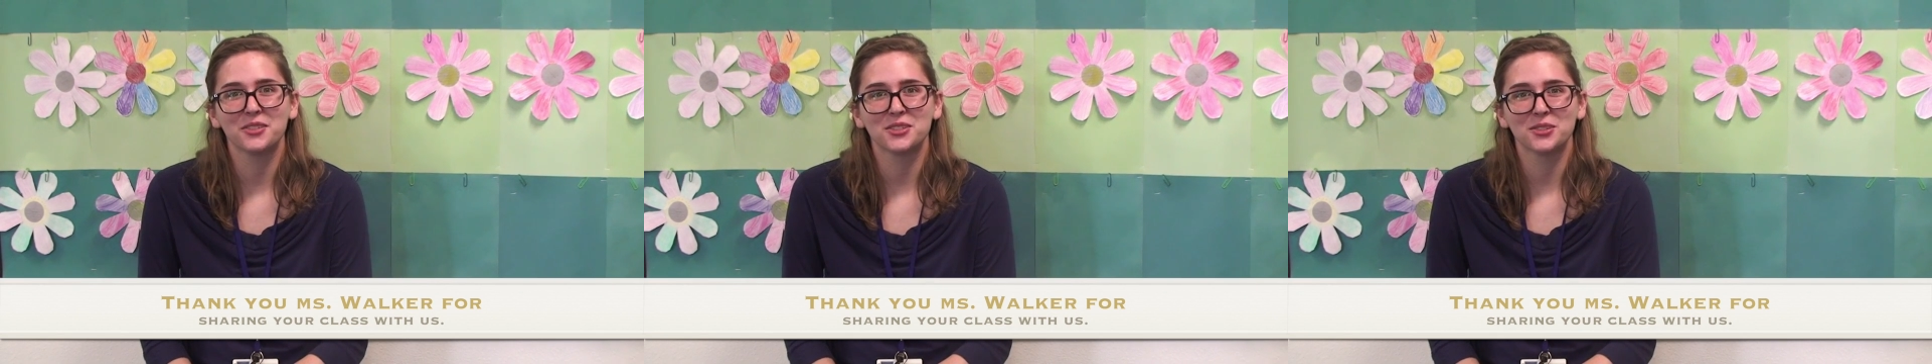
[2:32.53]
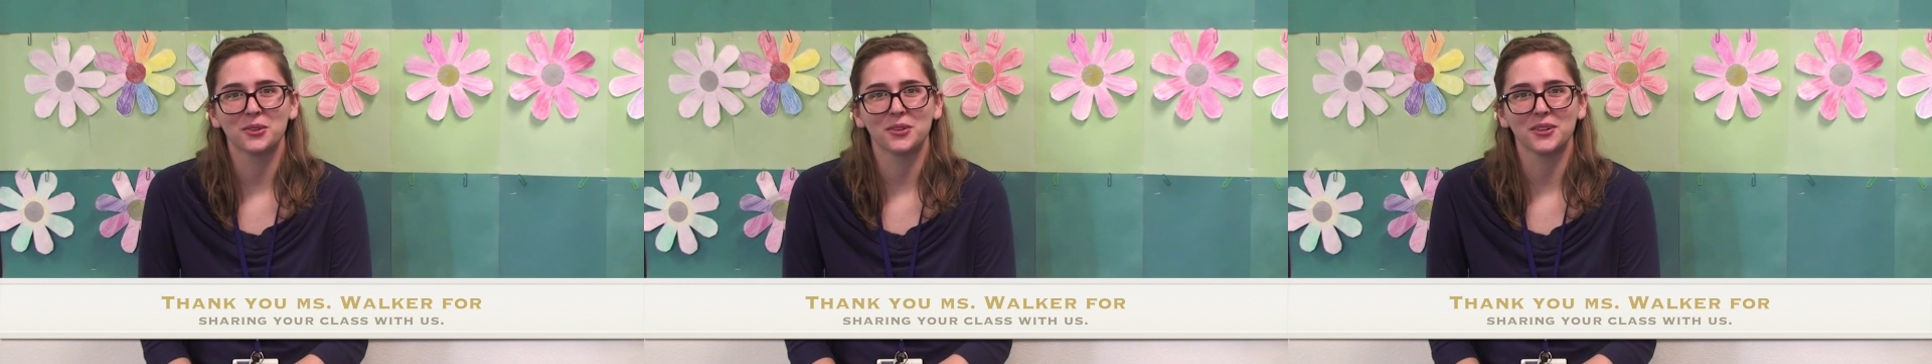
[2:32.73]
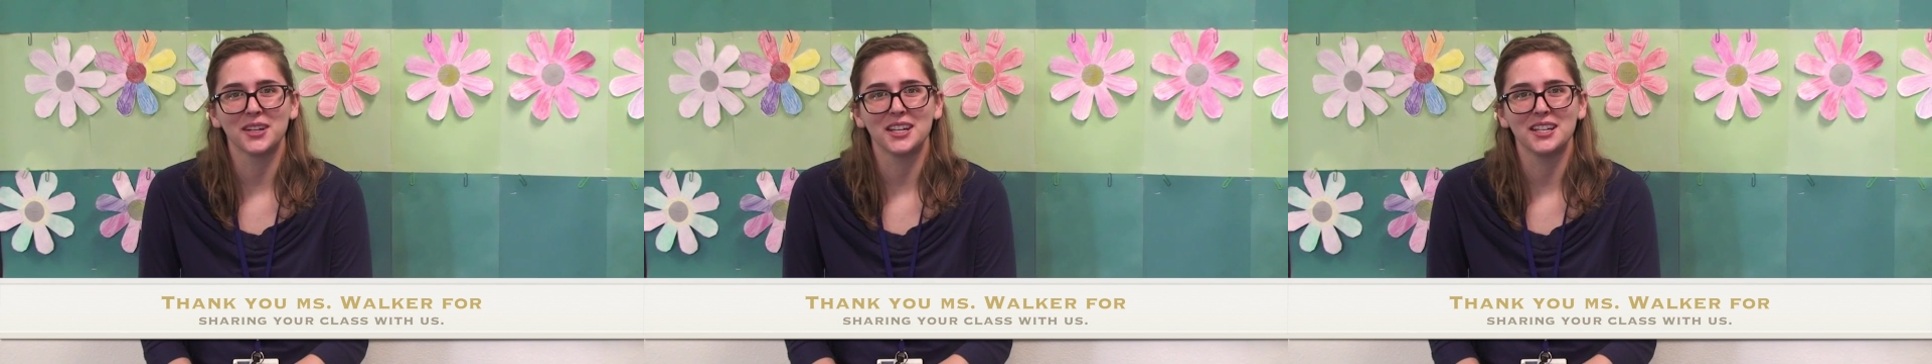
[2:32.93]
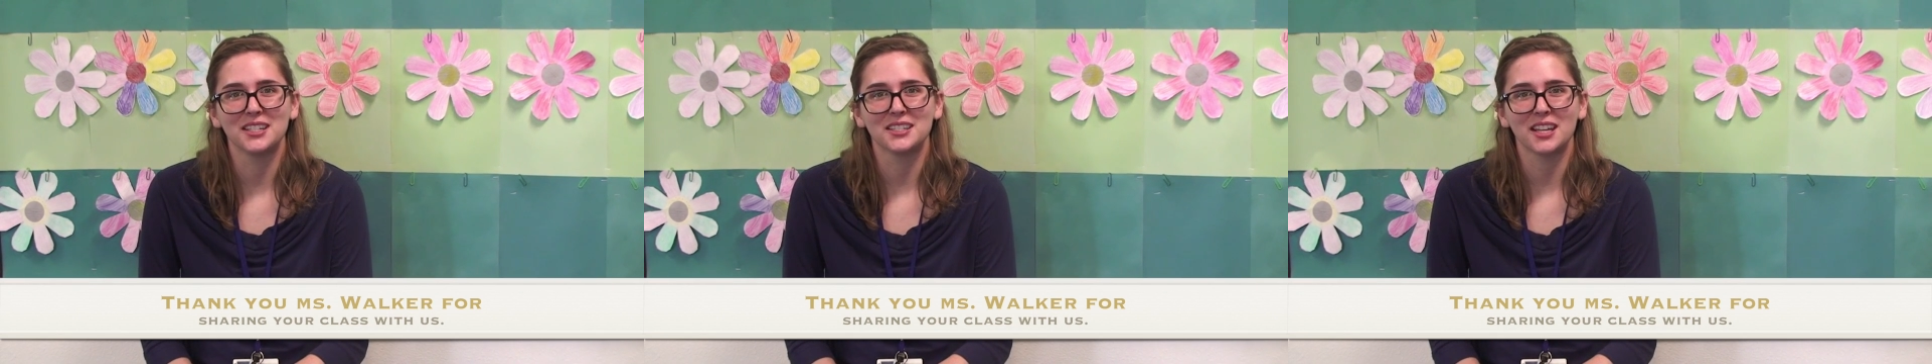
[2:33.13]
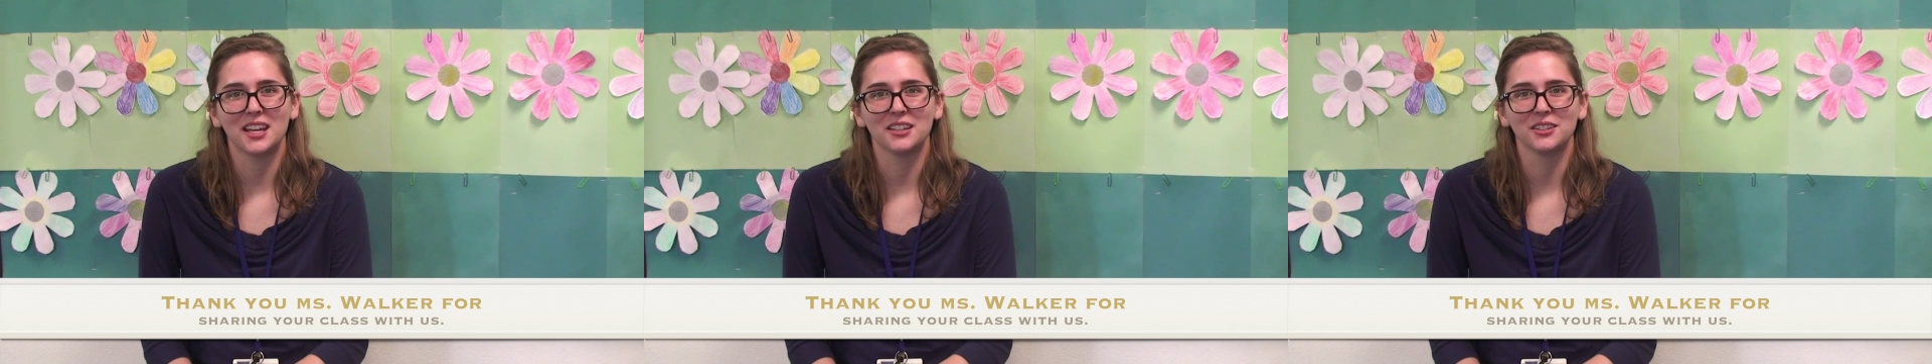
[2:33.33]

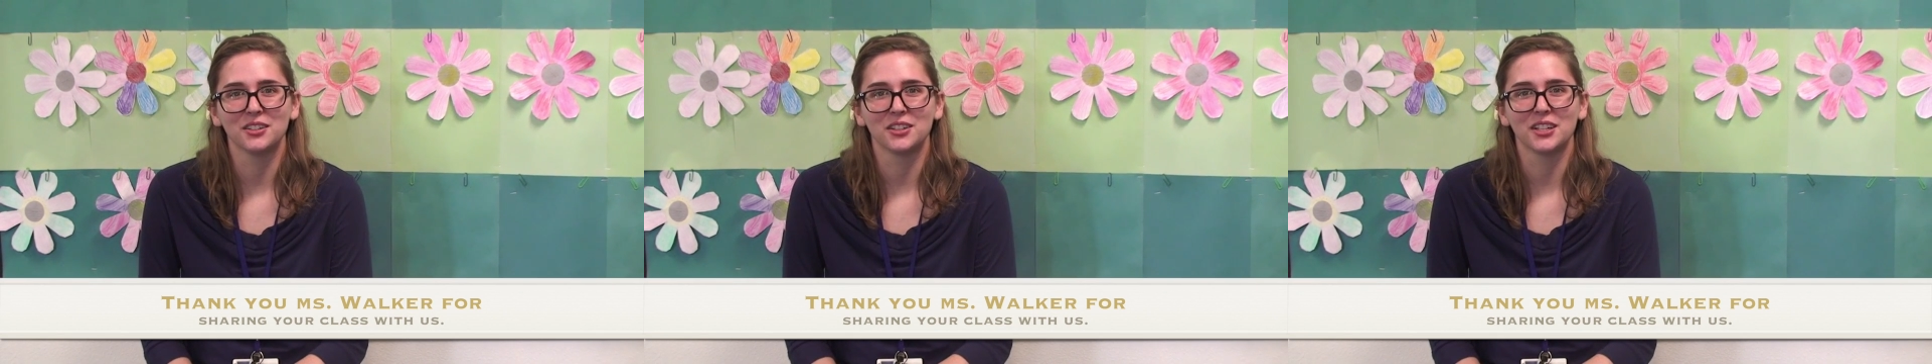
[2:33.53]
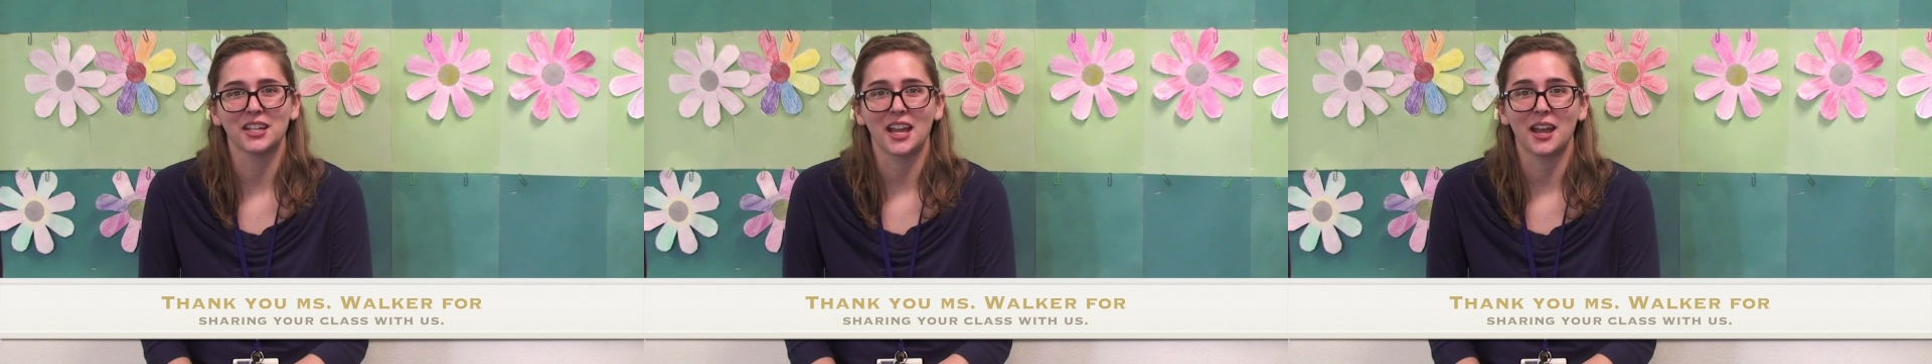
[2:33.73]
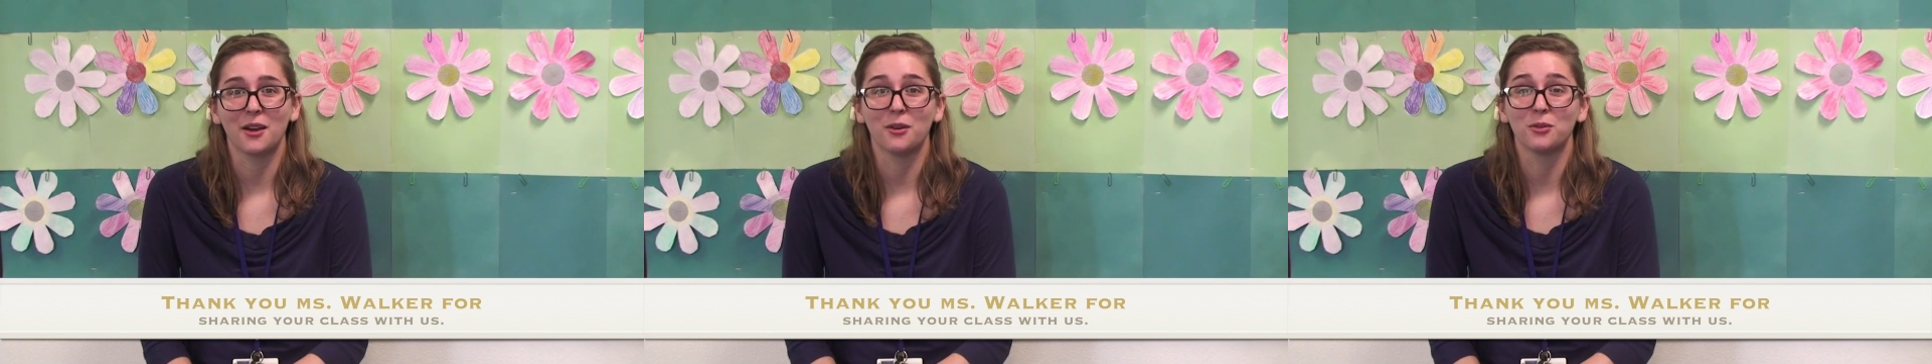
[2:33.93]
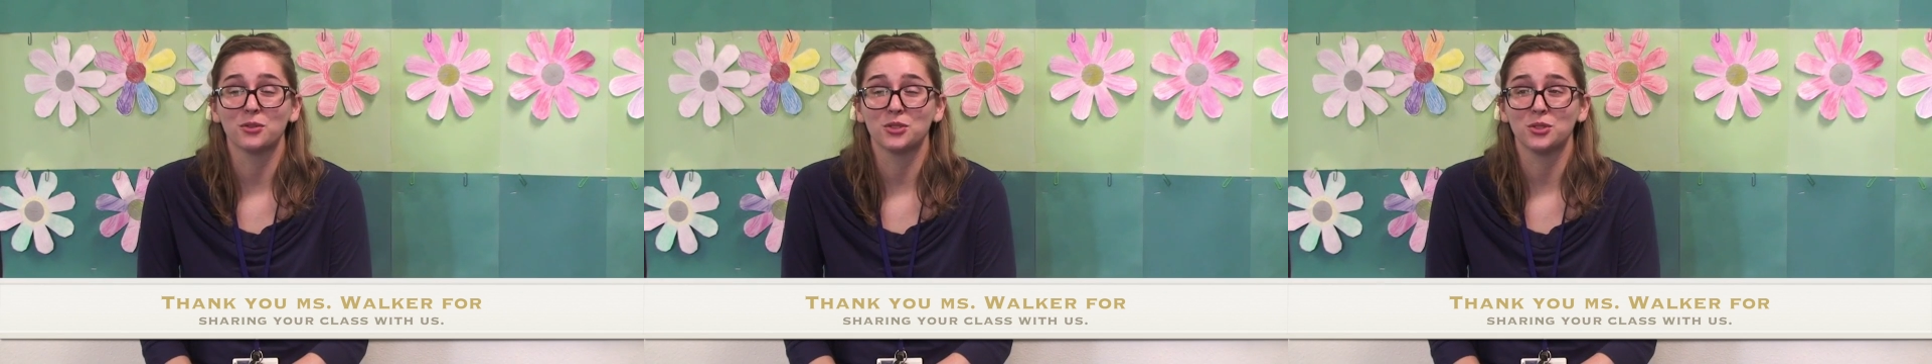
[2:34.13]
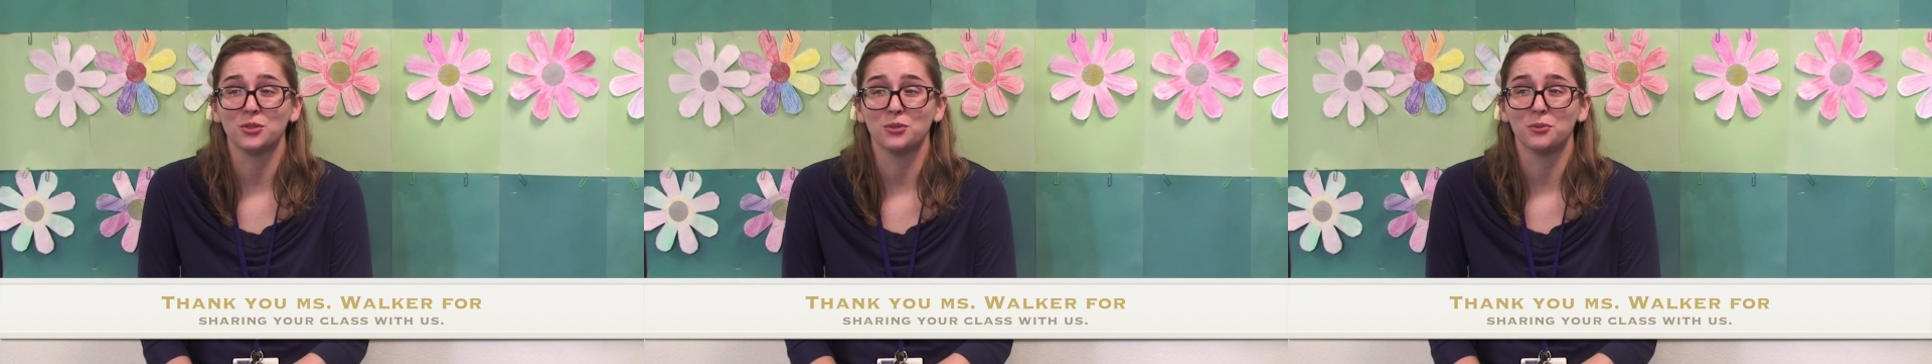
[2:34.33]
stories and learning how
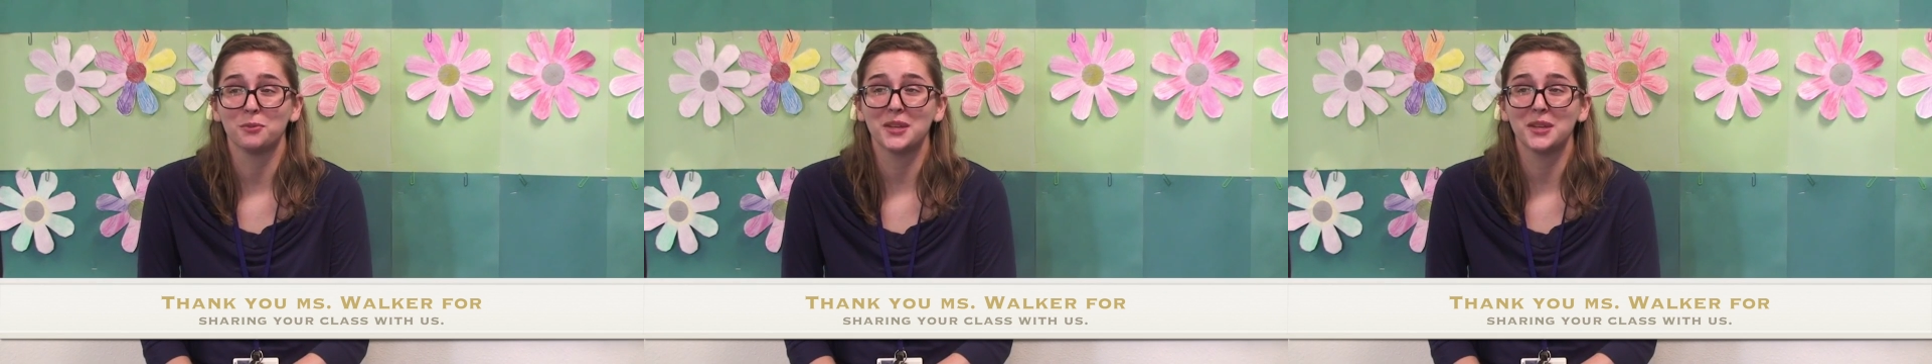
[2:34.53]
to